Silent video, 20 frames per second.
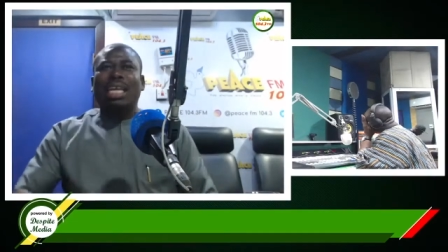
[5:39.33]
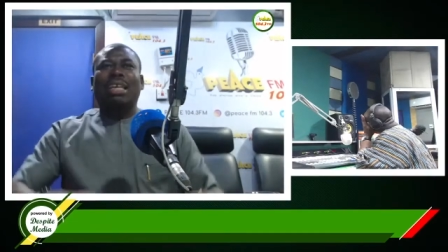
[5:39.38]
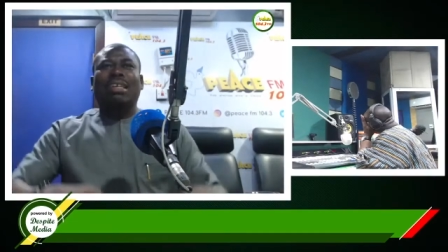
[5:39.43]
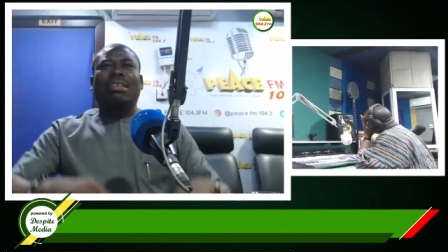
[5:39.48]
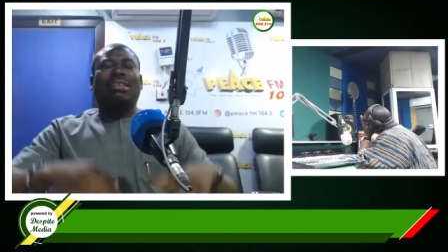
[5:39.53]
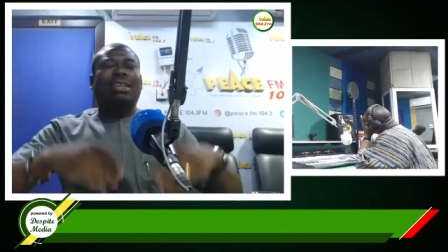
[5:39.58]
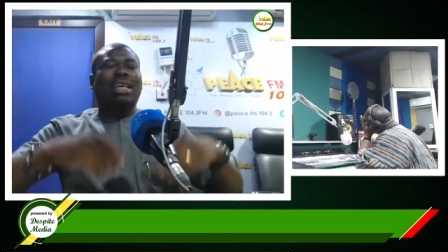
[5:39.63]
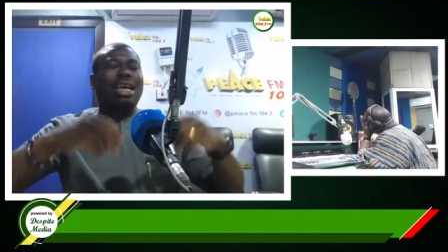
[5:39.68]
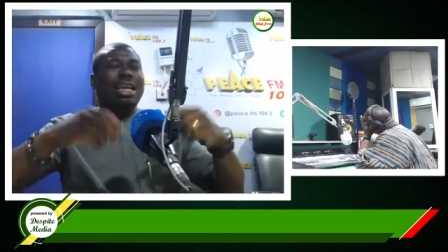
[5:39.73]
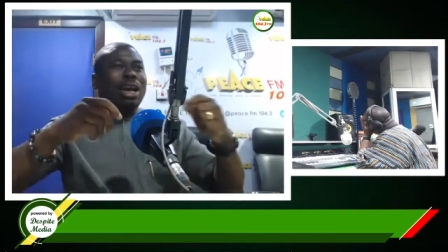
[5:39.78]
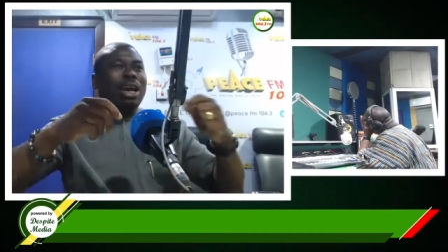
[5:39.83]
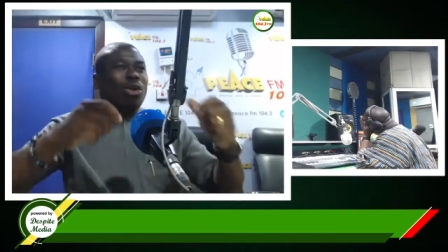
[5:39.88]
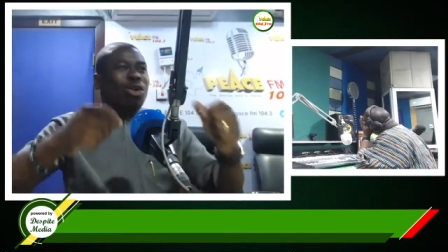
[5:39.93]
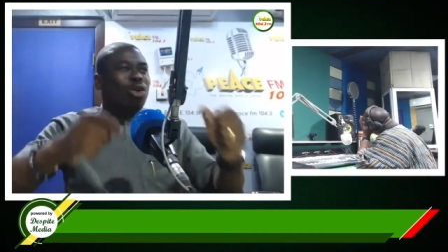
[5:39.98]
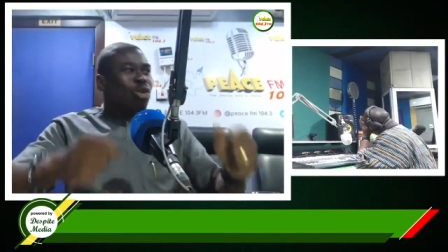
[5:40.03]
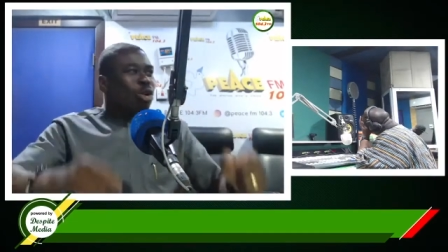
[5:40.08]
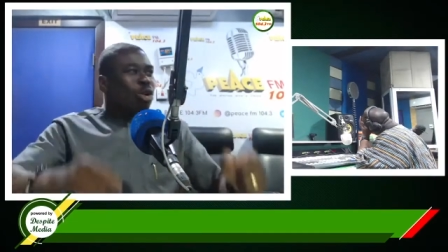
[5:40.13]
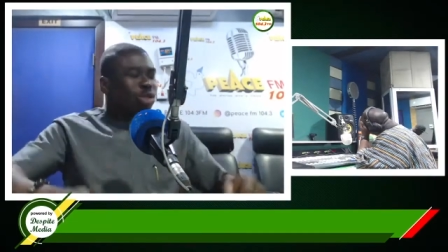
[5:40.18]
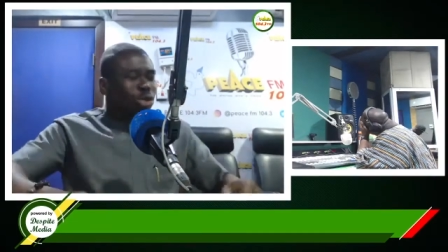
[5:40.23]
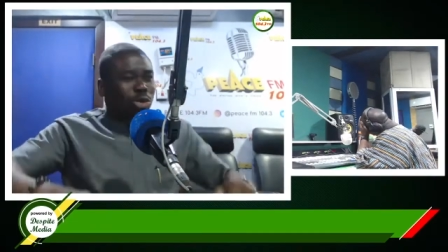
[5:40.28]
say, you
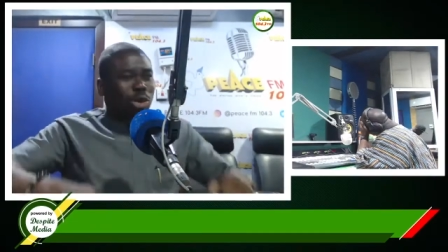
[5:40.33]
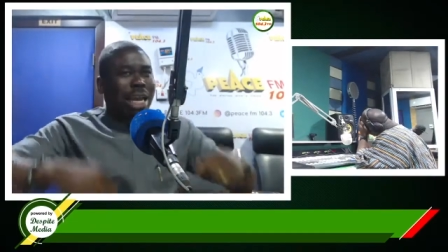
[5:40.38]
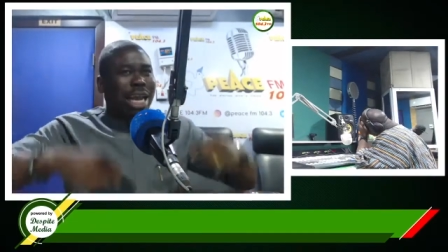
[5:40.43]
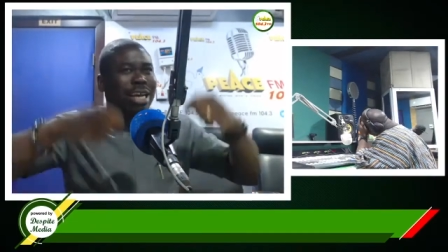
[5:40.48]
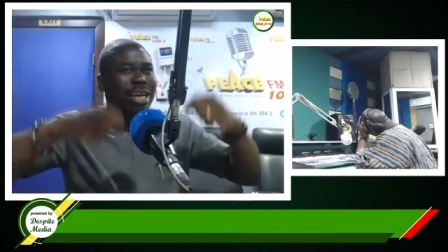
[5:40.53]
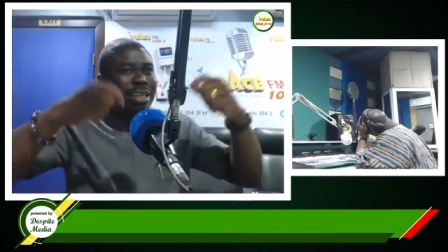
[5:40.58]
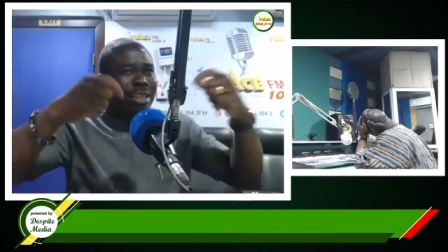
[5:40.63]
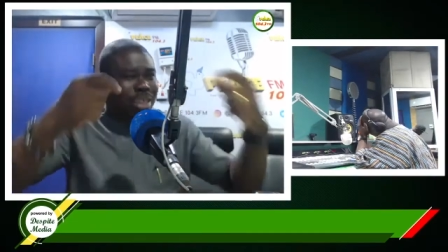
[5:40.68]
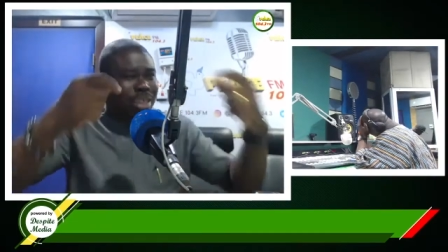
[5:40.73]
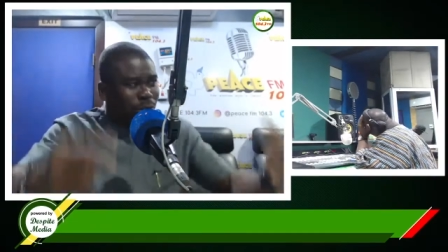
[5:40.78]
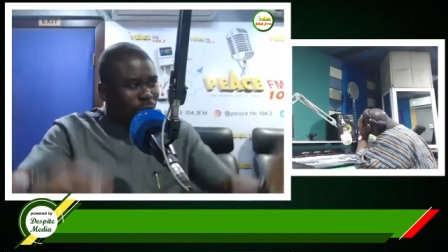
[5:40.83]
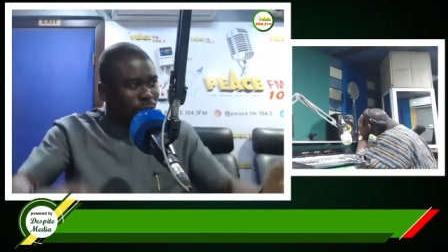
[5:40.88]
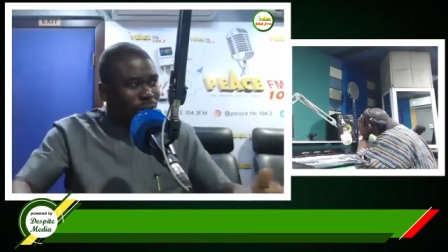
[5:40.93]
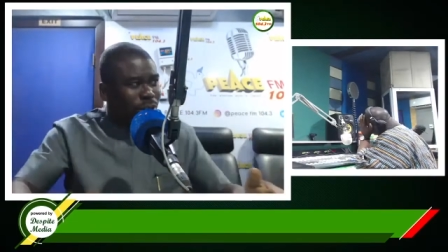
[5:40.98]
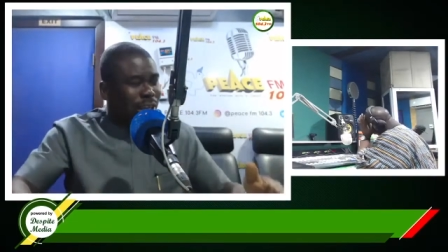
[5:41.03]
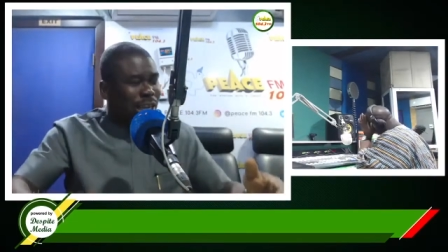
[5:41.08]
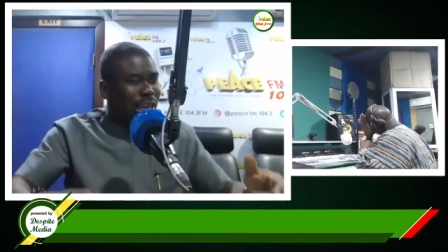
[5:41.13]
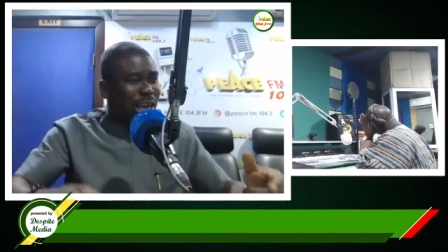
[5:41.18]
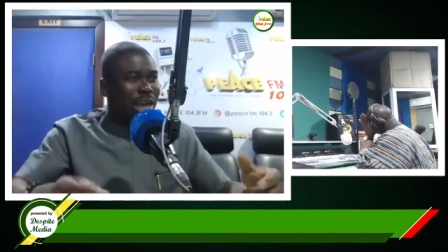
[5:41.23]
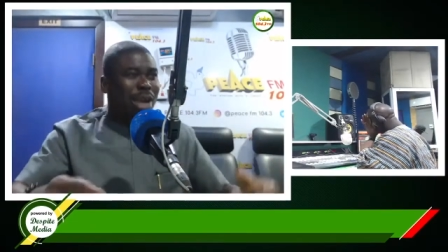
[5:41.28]
cross 8, you know,
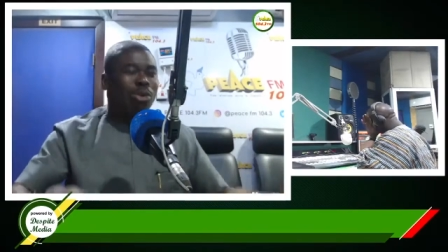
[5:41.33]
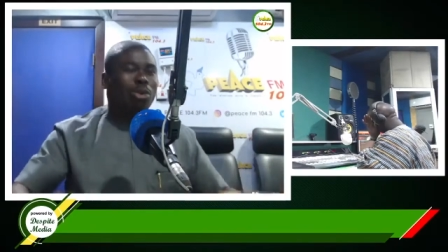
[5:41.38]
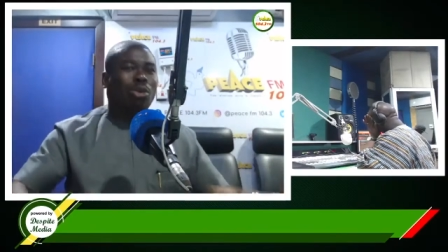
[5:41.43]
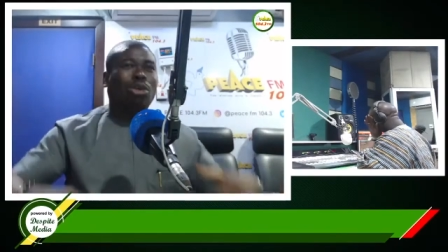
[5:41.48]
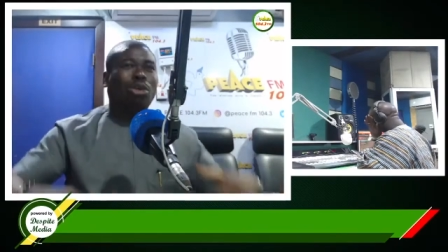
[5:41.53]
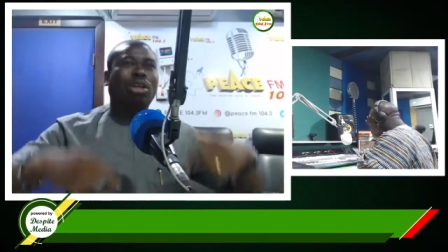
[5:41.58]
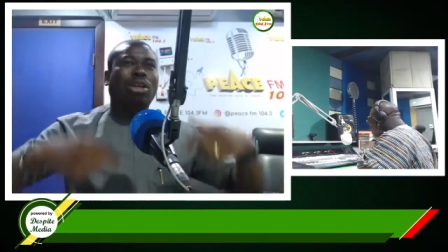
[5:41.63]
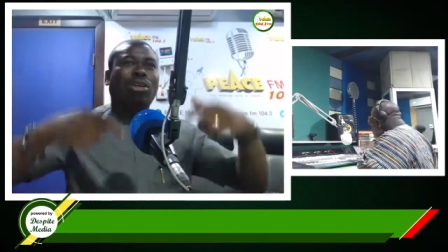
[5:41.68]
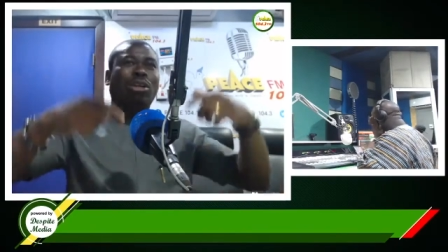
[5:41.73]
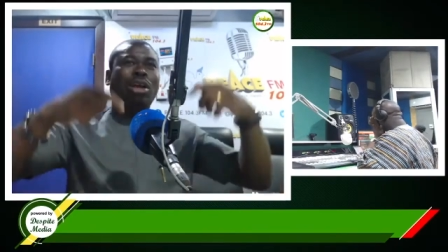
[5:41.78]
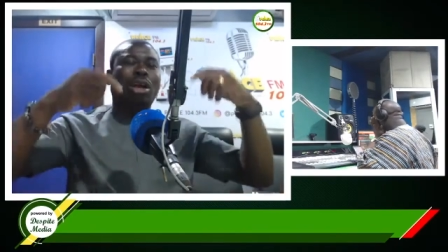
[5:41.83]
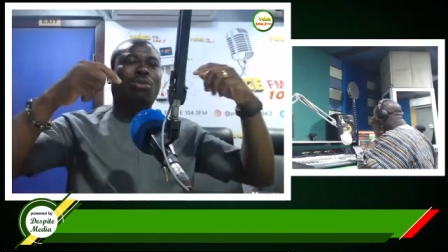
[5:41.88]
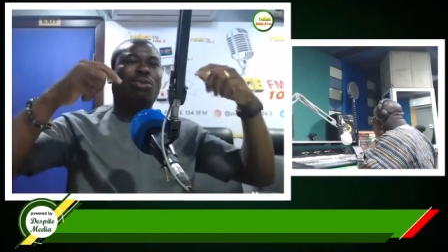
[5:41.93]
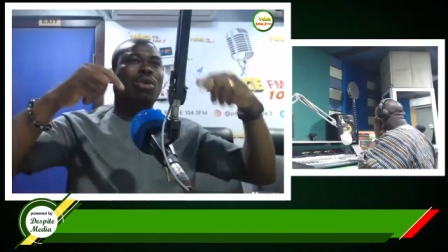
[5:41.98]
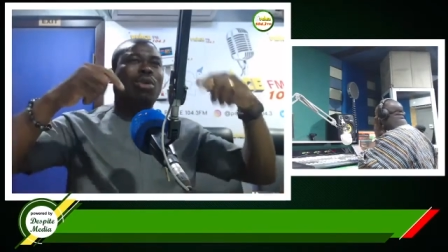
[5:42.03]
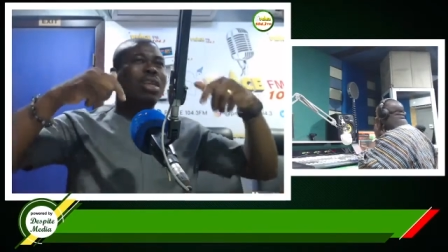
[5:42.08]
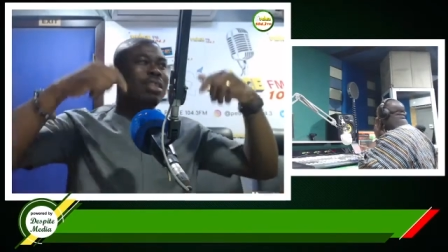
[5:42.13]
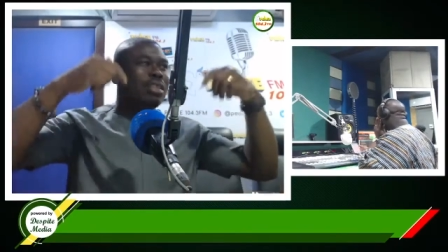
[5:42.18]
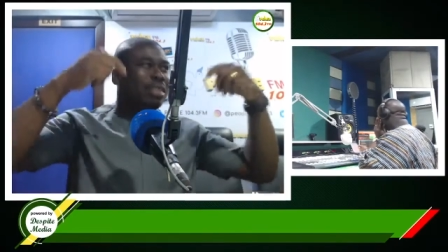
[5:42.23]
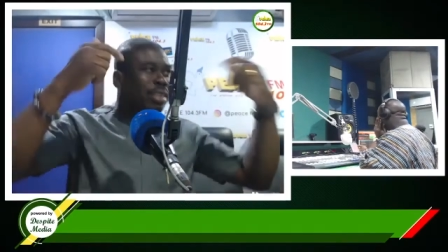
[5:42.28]
a
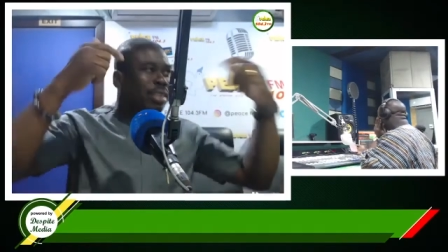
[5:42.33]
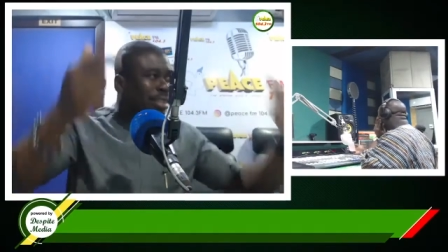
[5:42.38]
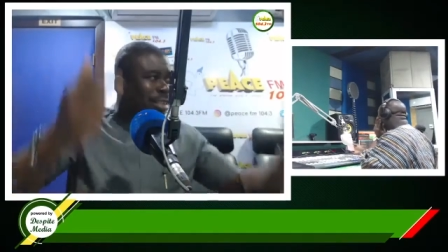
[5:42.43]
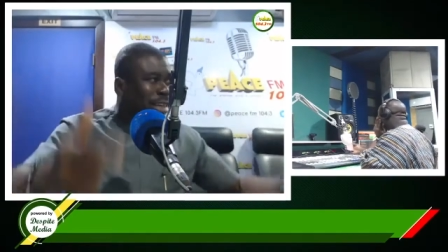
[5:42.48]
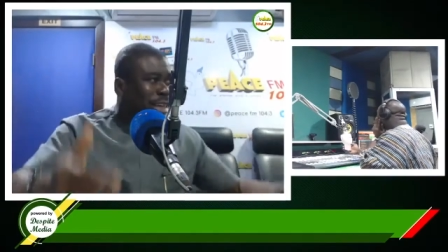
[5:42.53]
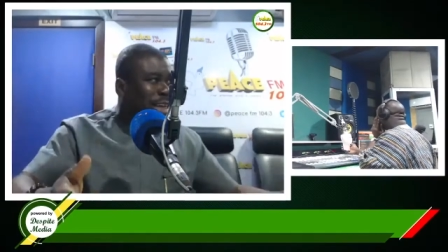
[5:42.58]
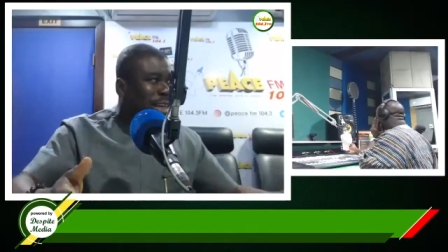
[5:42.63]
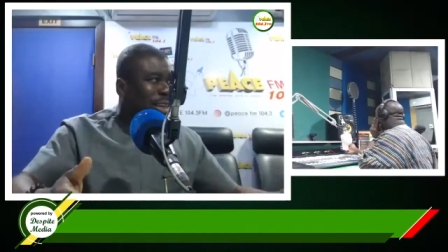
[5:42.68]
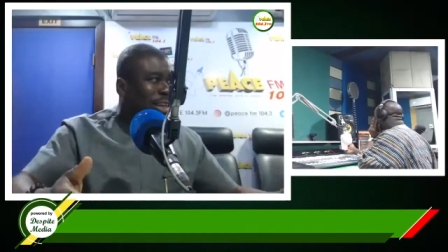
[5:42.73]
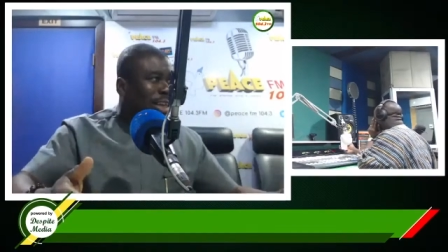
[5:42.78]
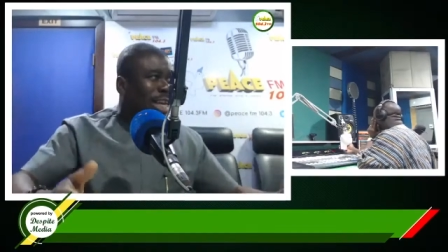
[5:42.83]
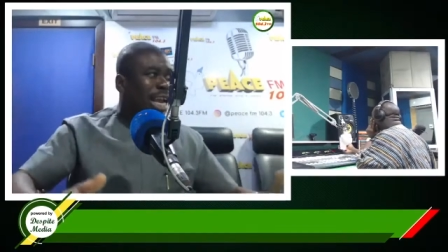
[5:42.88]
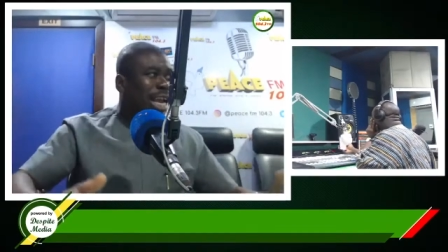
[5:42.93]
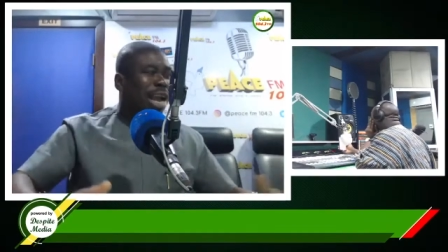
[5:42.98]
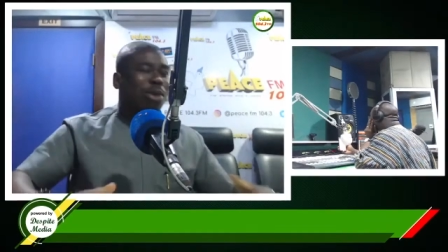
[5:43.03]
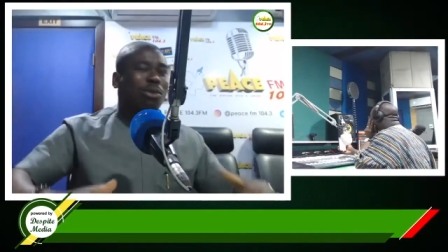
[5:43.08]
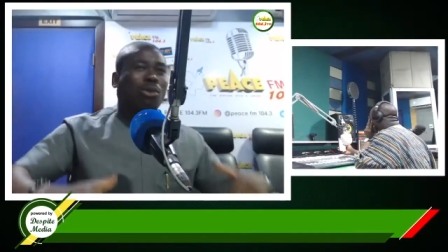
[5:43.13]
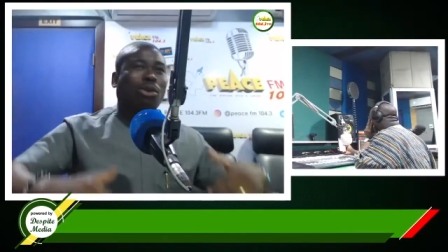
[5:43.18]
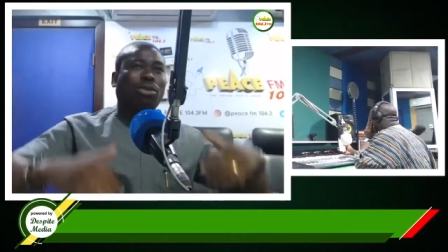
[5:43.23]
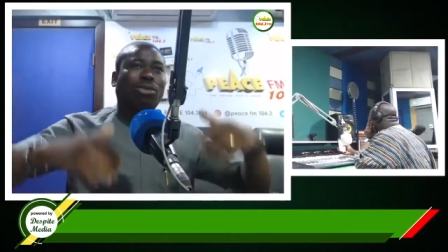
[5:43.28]
corner 16,
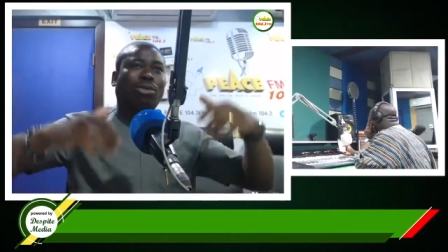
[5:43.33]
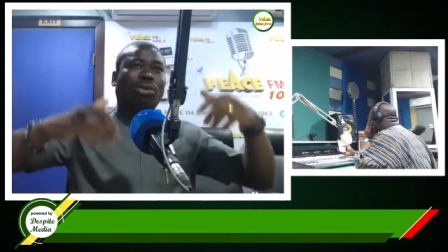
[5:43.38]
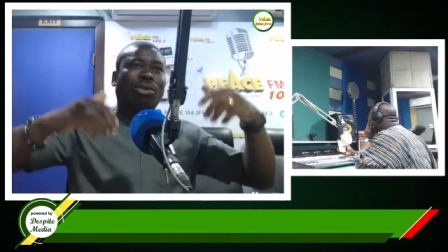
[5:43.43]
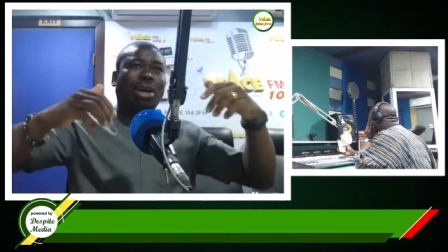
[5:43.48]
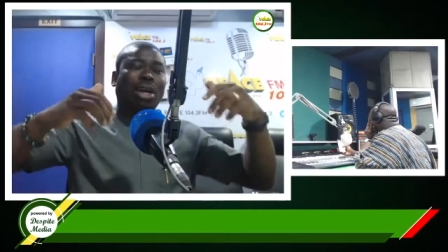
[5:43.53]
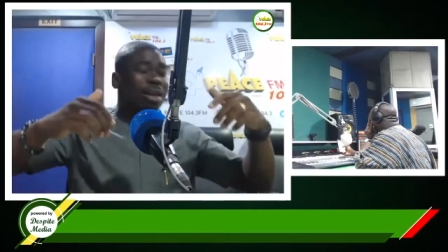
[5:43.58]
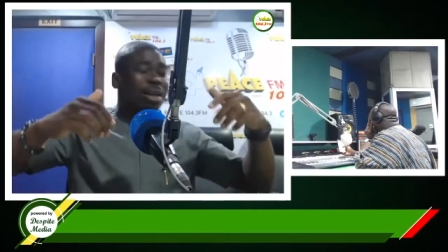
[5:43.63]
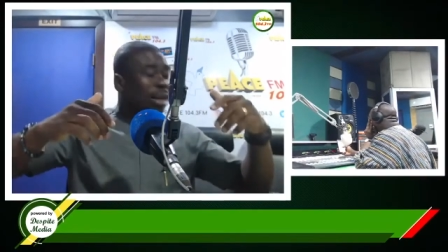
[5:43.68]
a corner